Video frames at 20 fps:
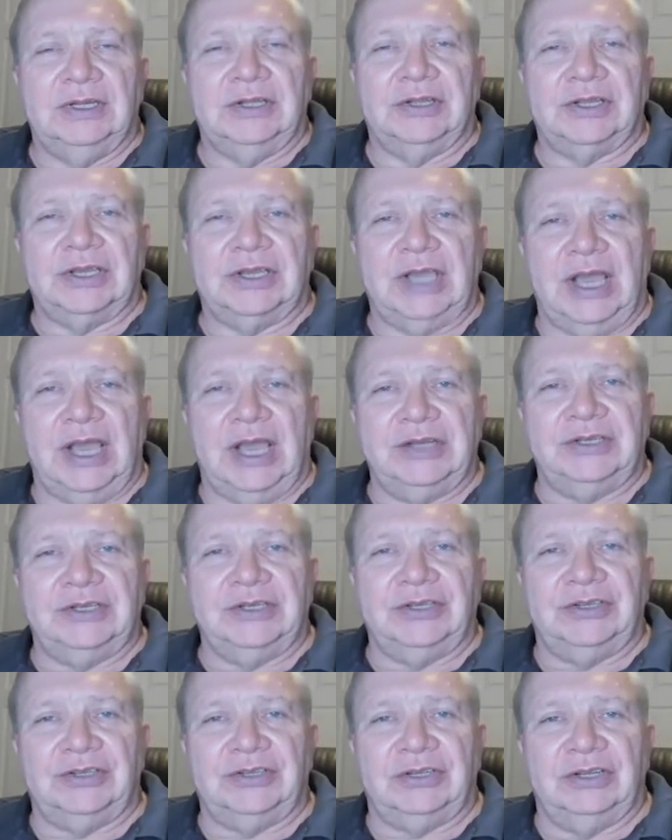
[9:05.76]
The
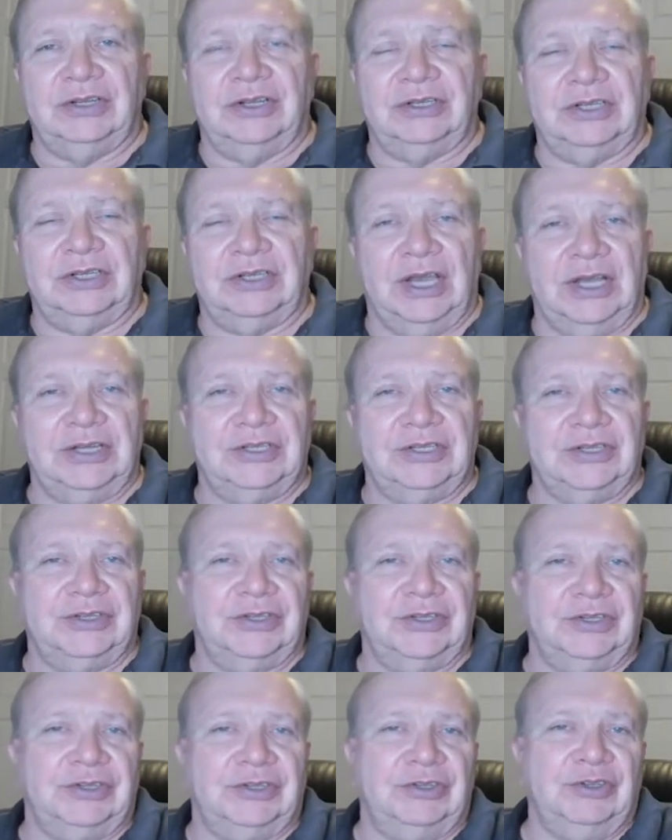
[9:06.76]
conscious, unconscious,
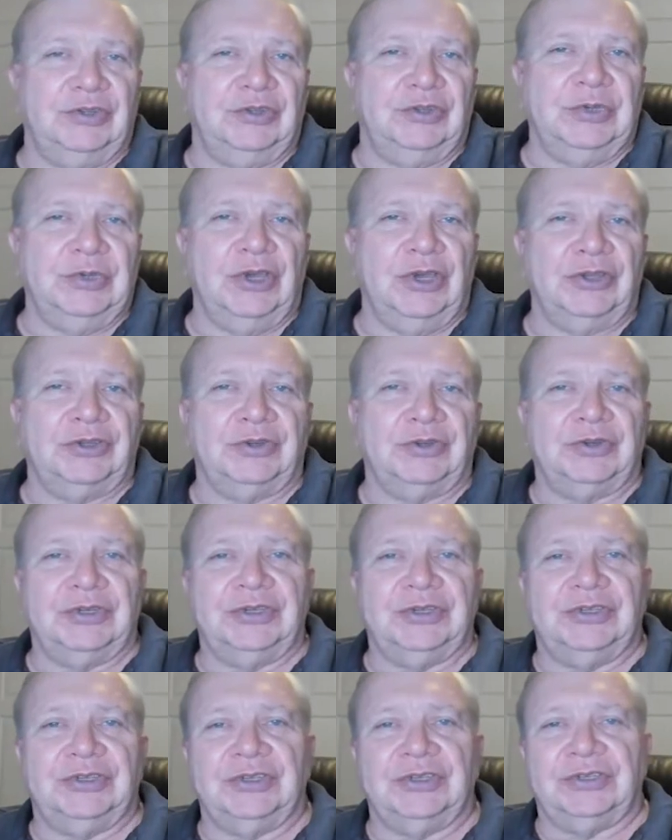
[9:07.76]
excuse me, also
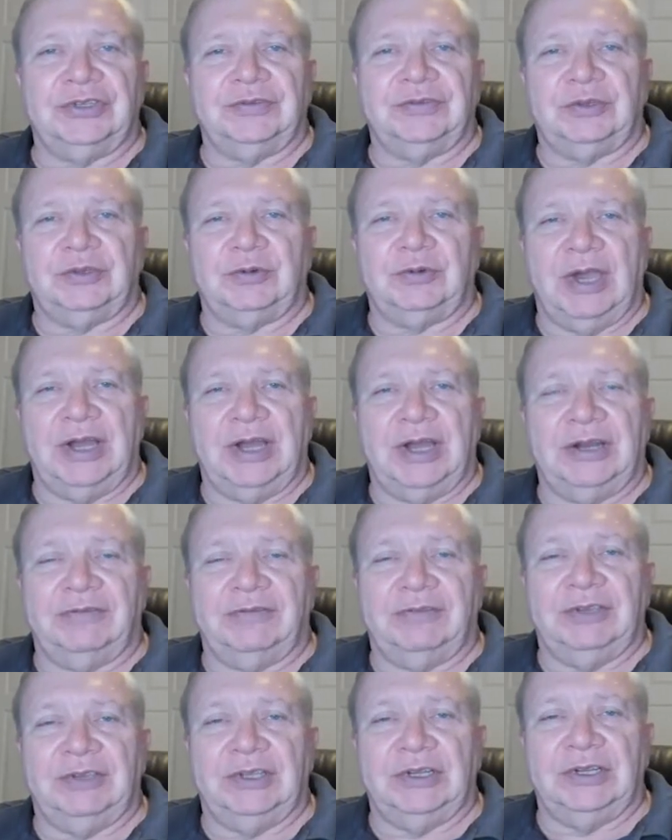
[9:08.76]
consists of erotic
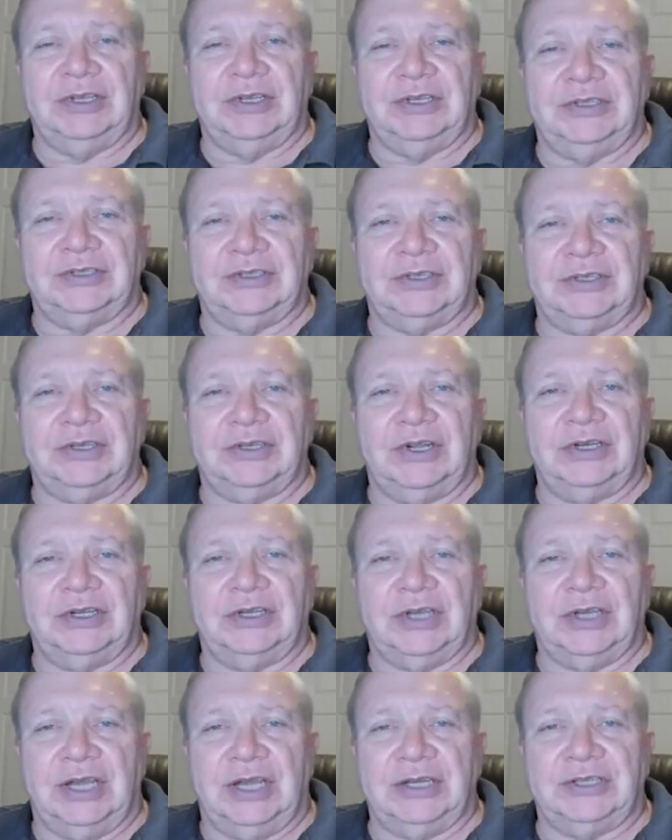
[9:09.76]
feelings and
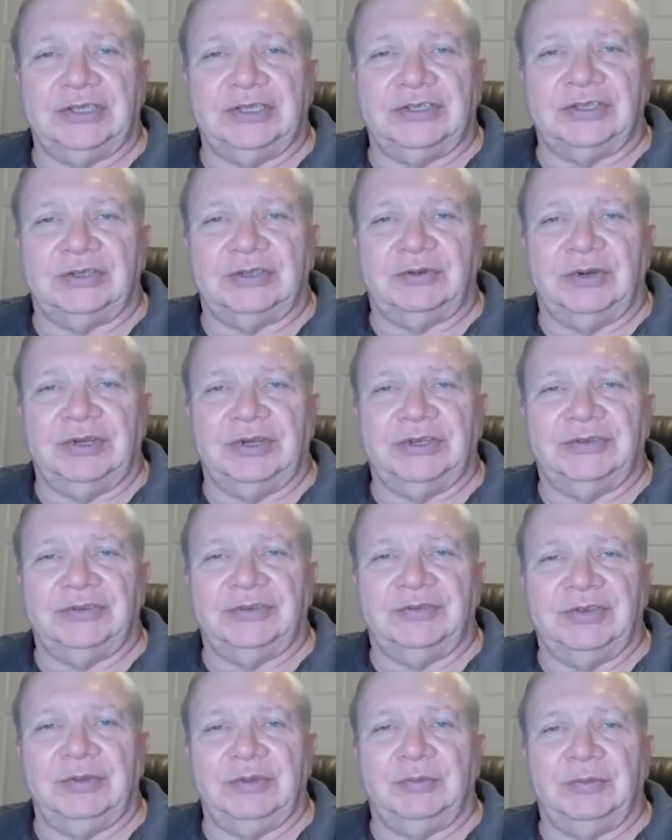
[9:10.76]
unconscious
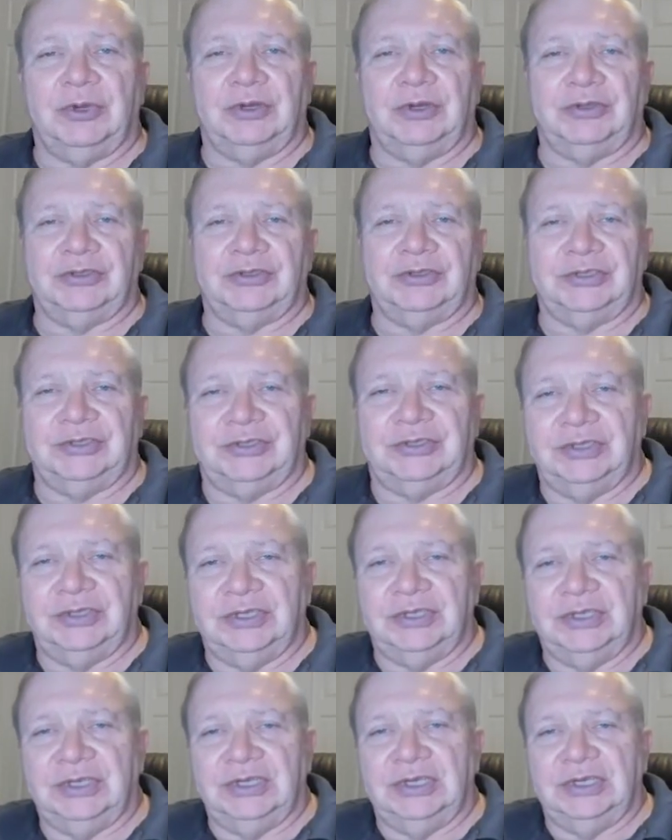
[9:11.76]
aggressive impulses,
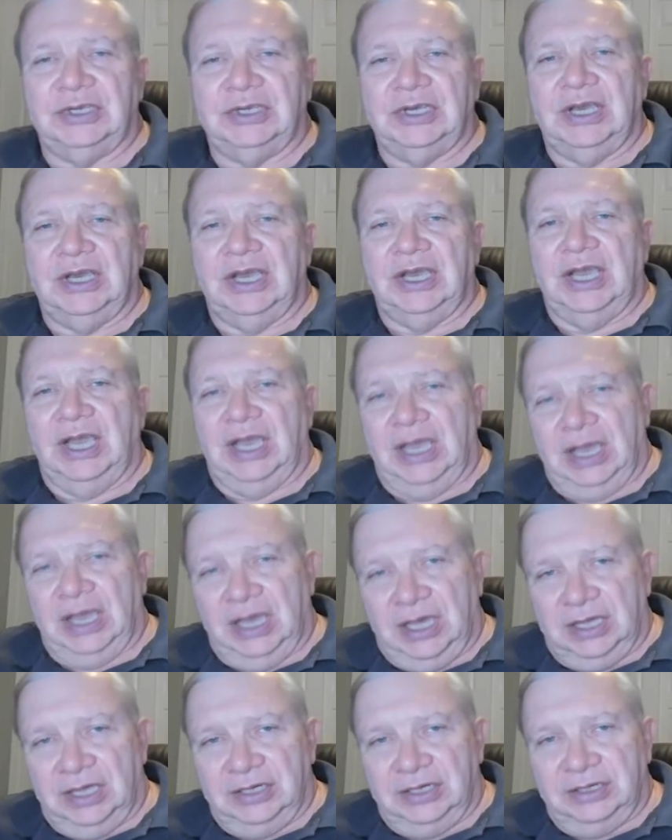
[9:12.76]

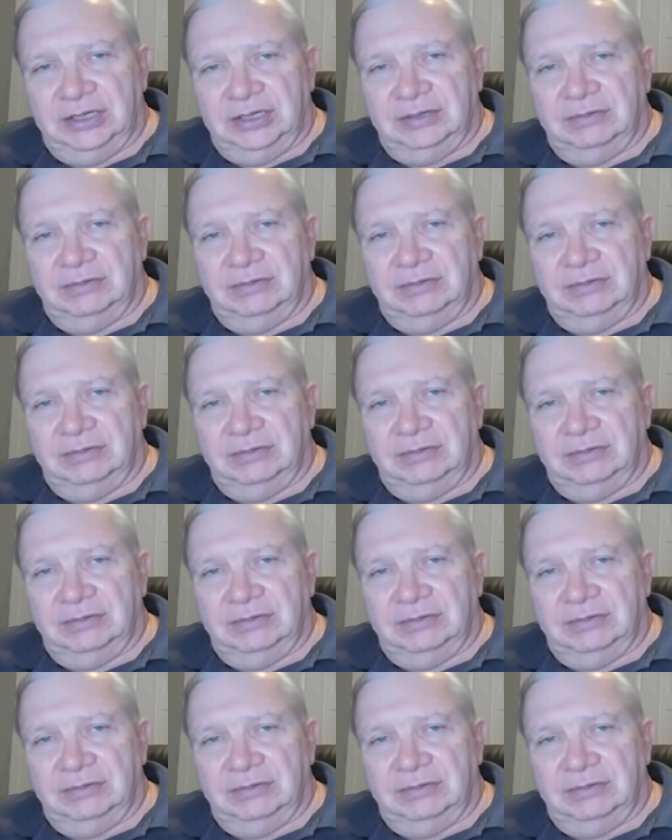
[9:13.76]
and